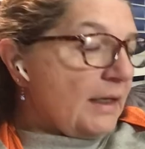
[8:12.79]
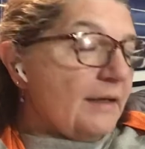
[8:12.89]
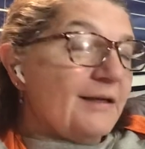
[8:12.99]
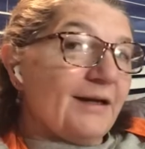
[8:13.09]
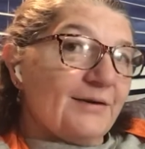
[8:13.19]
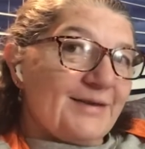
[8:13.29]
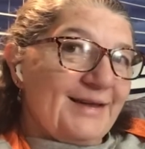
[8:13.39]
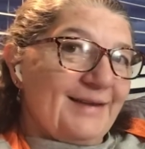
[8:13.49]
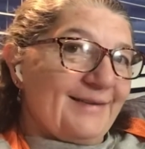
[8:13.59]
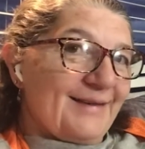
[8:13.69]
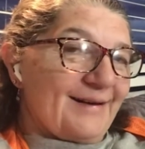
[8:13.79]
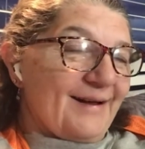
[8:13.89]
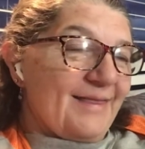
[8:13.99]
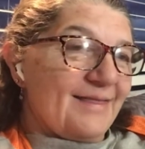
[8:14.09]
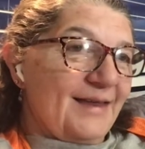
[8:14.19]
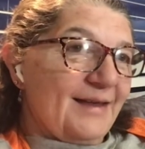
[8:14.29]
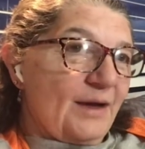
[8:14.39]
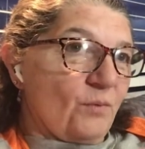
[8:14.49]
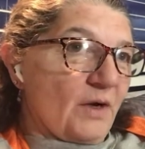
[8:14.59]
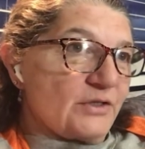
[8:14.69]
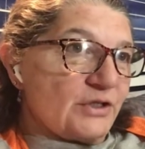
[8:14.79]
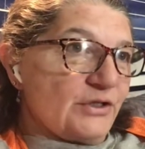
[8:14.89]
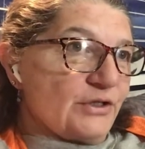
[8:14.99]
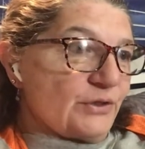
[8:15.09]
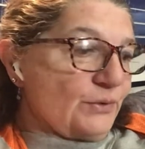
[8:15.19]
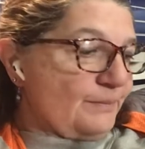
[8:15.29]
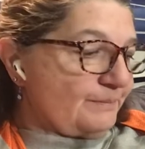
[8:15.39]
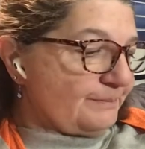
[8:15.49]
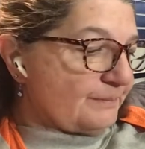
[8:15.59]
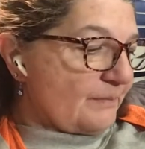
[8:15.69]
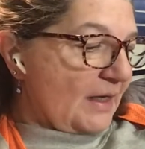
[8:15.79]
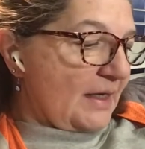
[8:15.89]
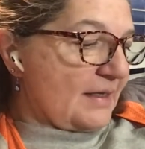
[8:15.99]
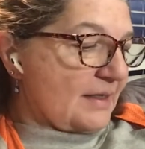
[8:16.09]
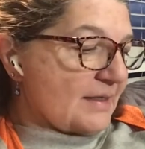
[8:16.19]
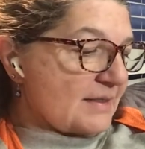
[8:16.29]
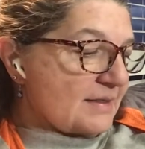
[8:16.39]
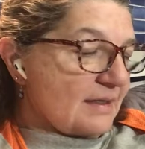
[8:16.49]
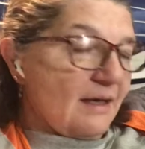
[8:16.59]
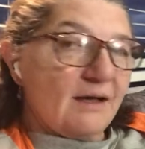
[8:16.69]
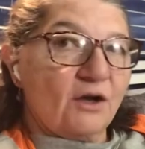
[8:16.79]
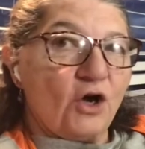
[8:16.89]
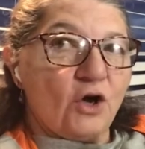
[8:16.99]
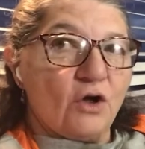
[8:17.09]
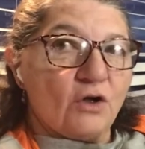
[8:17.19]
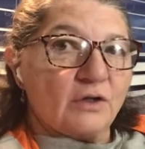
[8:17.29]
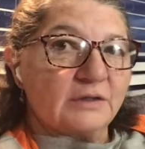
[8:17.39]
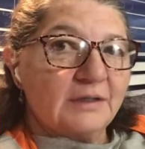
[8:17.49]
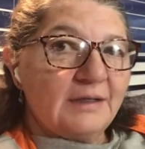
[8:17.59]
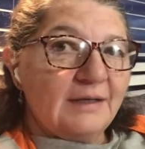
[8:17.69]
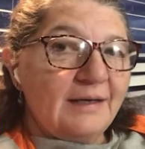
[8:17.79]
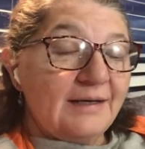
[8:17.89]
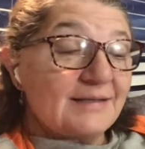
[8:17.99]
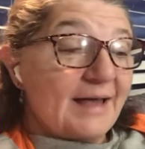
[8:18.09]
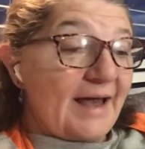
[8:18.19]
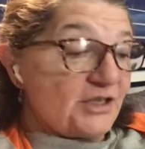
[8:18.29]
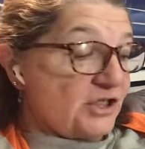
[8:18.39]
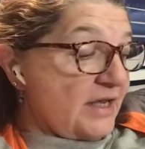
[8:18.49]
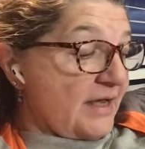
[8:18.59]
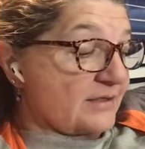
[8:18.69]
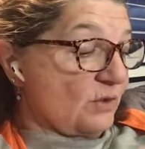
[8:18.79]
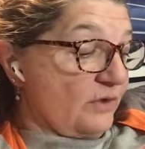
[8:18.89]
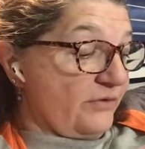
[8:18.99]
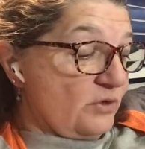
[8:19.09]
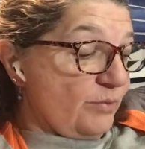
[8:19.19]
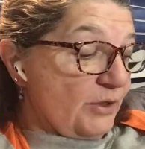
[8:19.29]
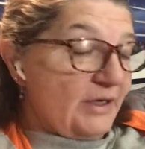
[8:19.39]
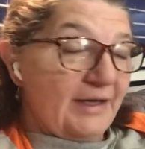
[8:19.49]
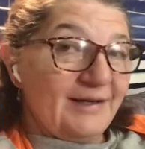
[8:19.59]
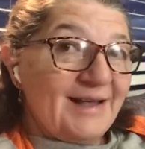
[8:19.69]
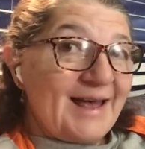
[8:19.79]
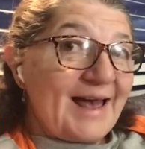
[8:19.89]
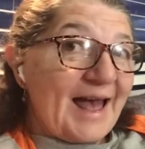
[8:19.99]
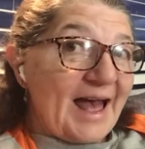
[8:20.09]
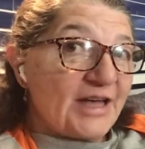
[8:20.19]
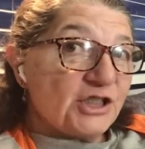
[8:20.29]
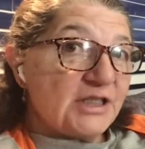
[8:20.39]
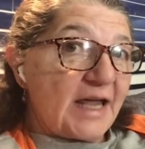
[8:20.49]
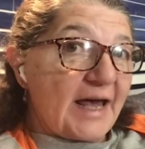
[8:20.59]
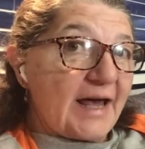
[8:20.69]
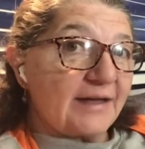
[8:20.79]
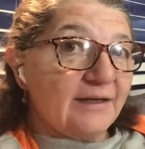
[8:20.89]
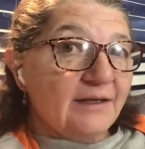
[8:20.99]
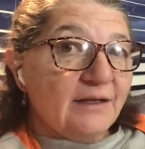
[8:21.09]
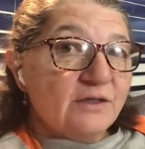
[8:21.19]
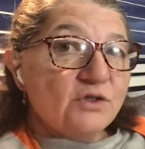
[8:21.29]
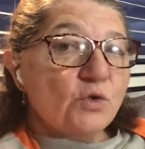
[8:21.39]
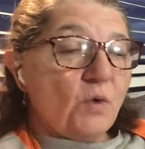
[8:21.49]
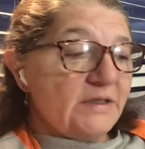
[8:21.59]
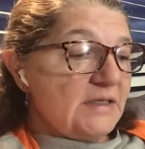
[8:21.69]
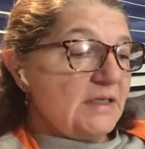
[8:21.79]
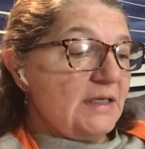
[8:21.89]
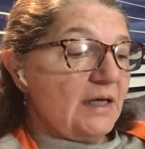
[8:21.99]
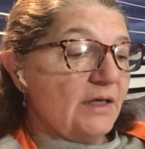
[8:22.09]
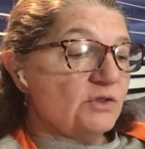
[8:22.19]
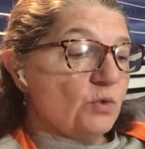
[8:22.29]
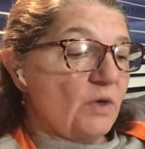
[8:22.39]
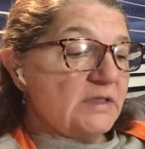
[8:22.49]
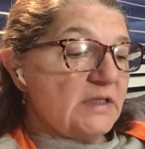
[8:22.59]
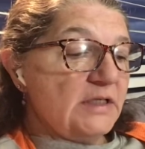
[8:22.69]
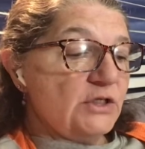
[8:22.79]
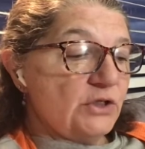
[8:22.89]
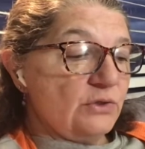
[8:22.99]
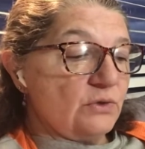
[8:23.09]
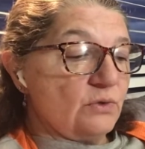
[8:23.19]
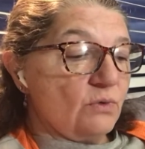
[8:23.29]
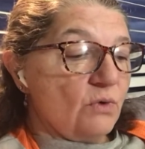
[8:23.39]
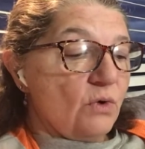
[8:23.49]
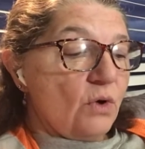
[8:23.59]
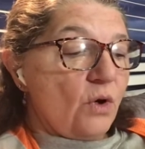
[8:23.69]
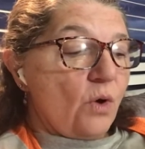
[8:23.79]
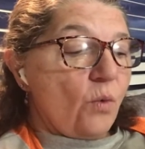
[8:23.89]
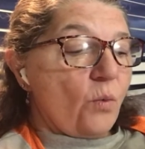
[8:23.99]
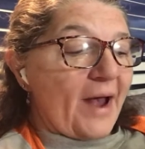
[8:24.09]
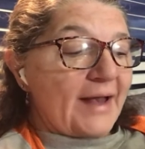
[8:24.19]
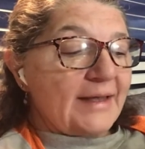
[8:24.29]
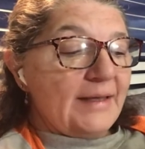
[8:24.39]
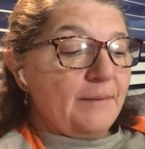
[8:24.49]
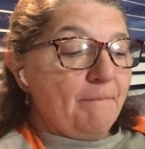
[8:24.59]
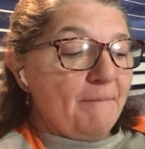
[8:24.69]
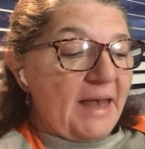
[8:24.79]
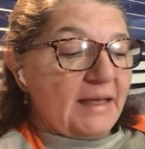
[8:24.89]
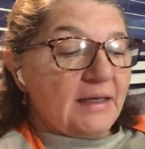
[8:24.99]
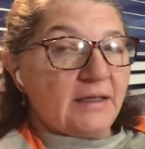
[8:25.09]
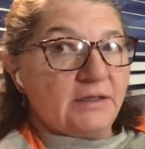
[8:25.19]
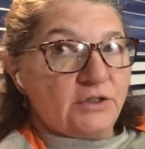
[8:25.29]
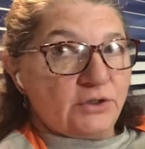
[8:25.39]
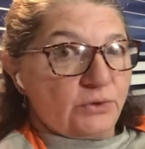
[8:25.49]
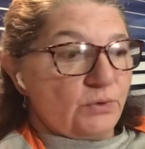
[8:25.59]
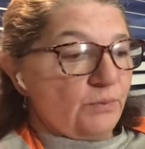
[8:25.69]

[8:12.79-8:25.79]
The other thing that I think I want to do is called, it's a hashtag. So if you put in hashtag 2022 Wacky Make a Do,